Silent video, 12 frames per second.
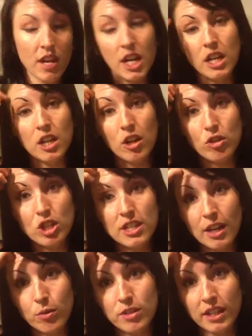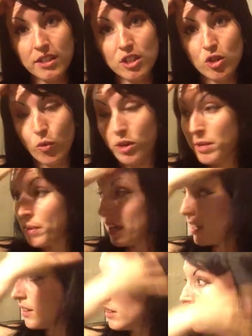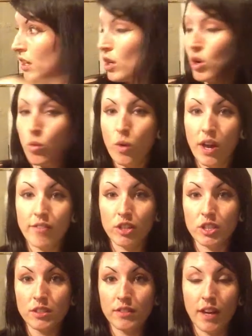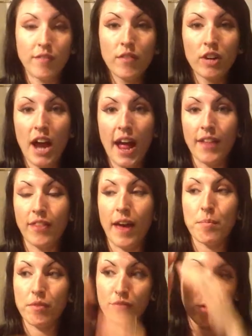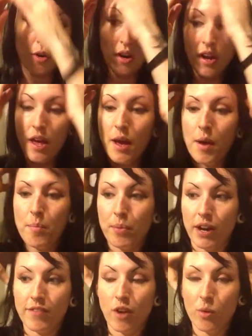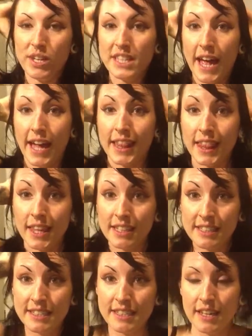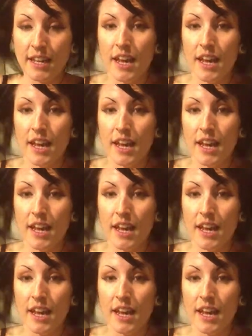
And, you know, she said it was like a screaming whatever. I've never had that before, but I've always had this.